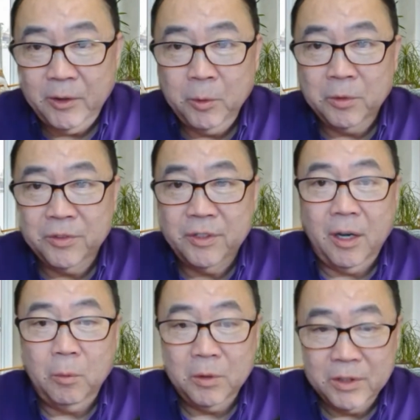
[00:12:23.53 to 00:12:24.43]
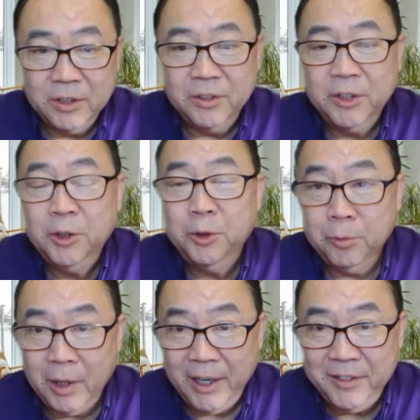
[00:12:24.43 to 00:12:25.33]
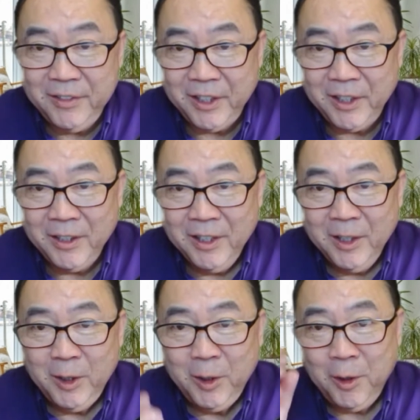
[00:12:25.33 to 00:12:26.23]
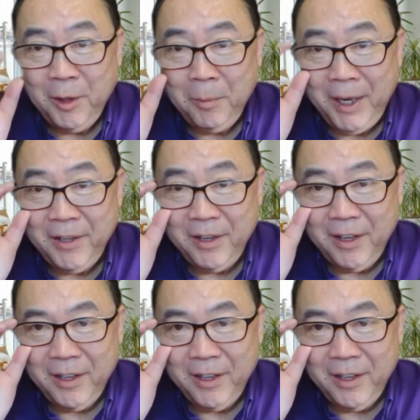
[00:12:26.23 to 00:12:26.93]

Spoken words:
your star will continue rising, Amanda.